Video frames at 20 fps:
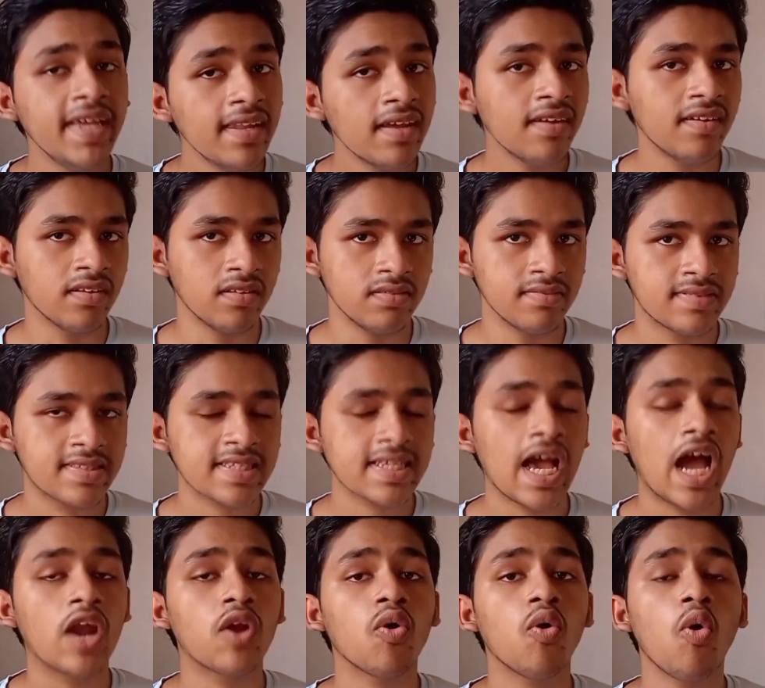
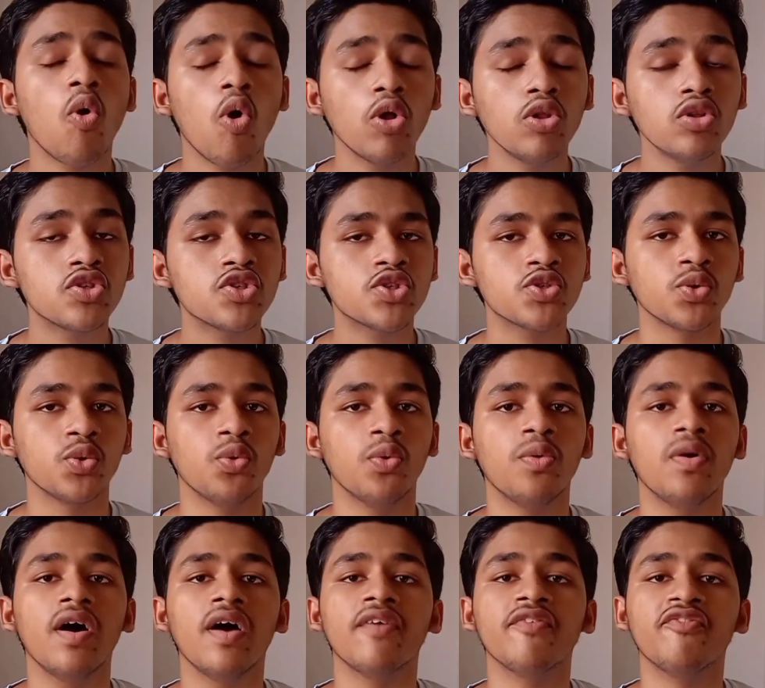Minerals are
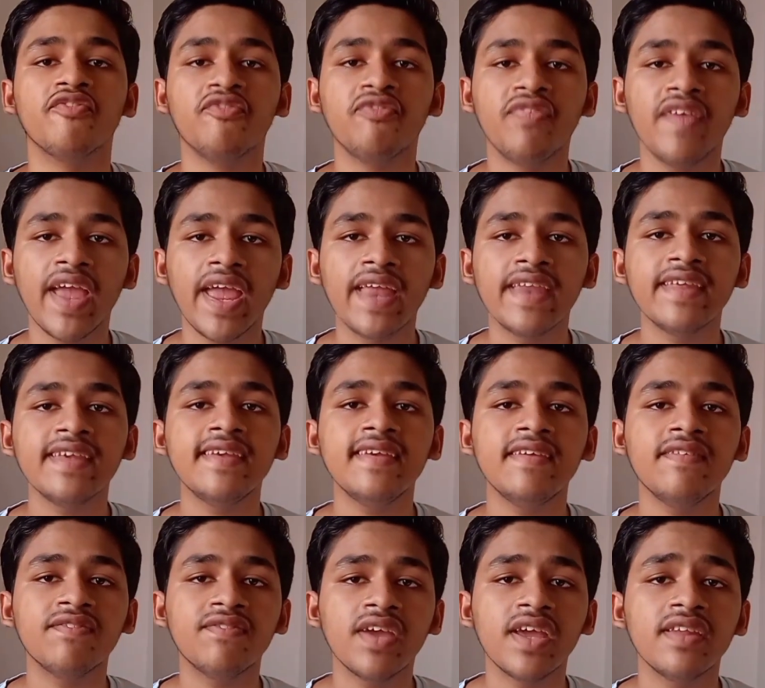also a
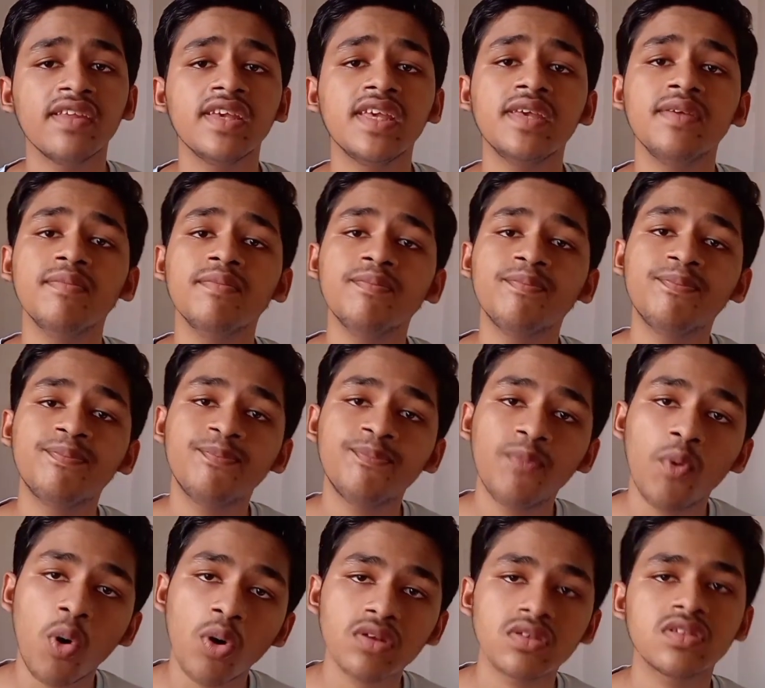very
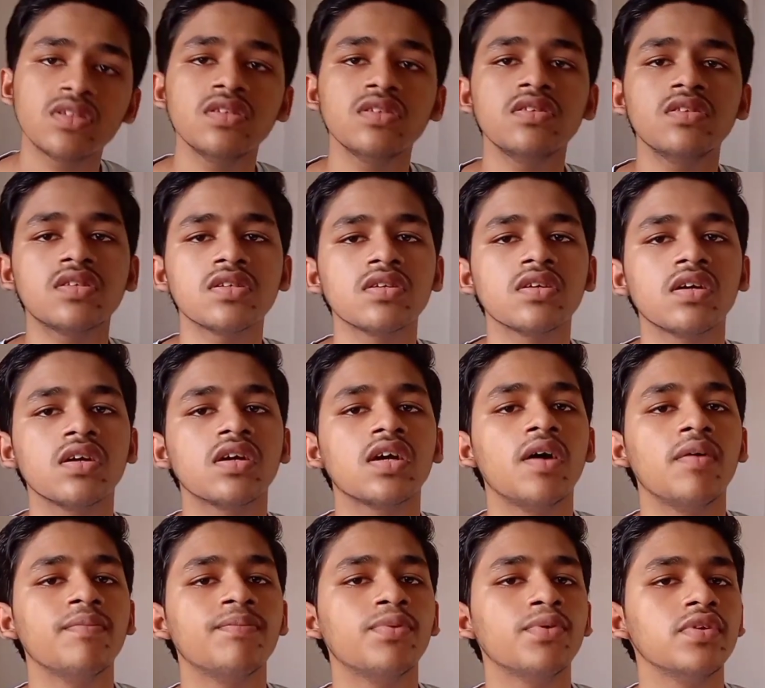important
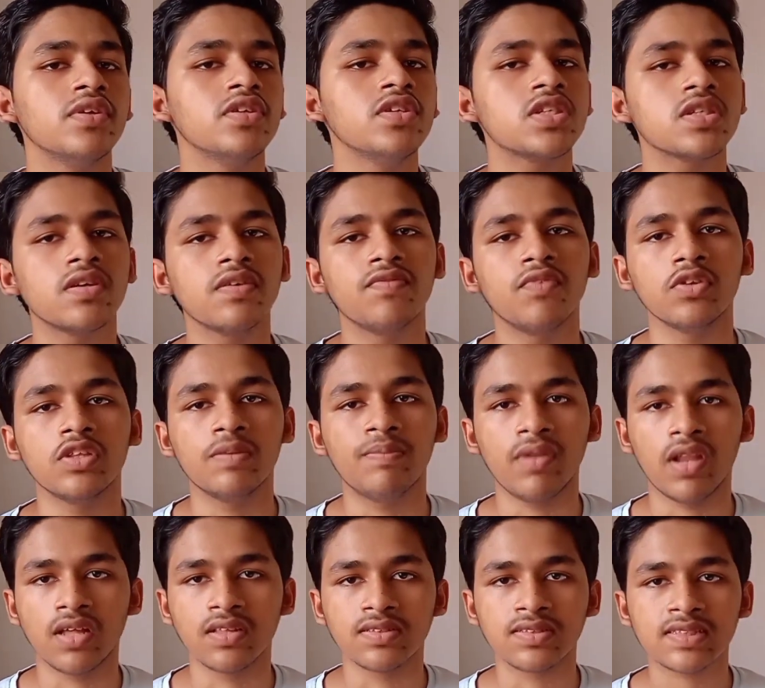component
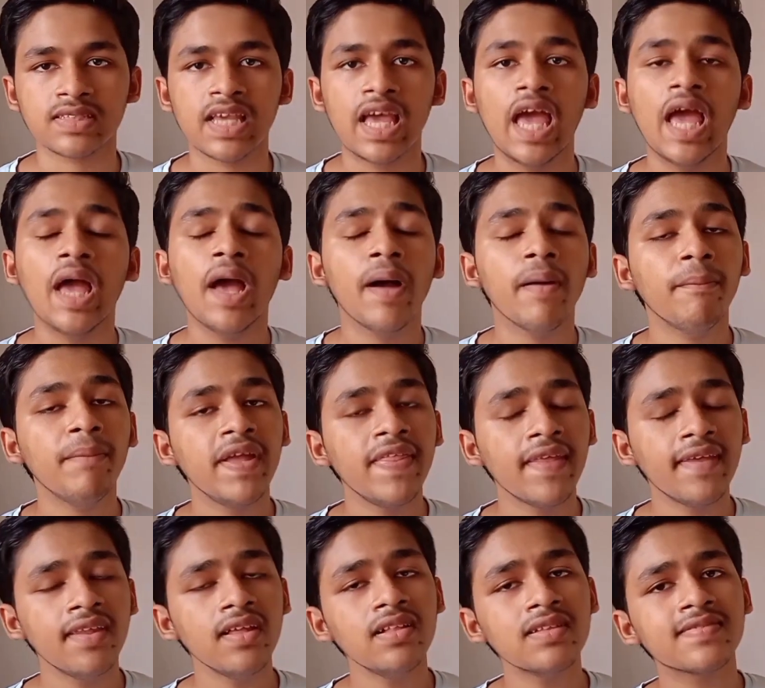for the plants.
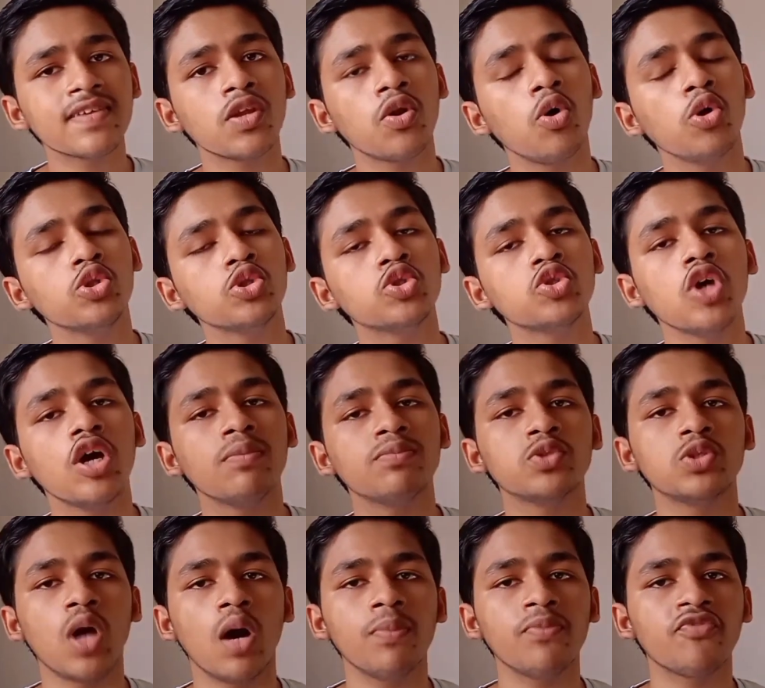Minerals are
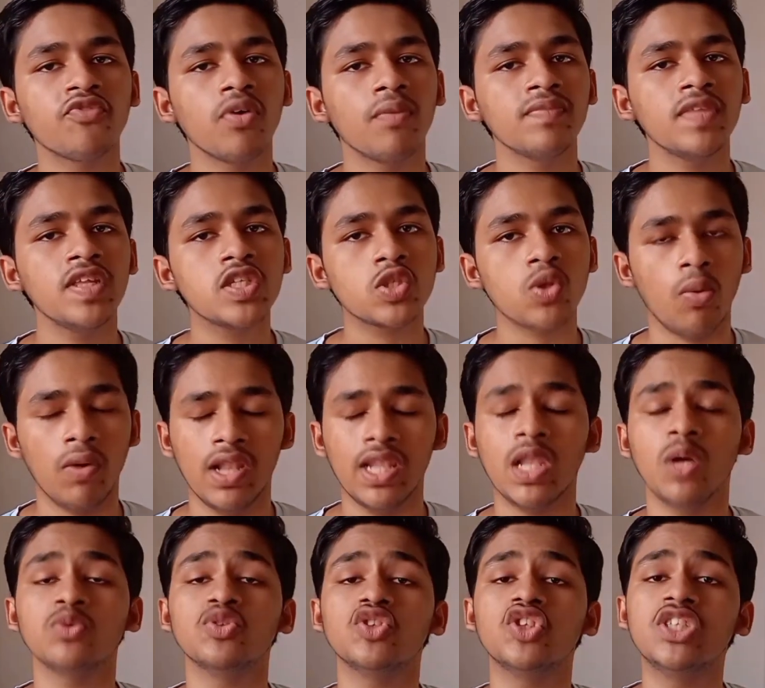also absorbed from the soil.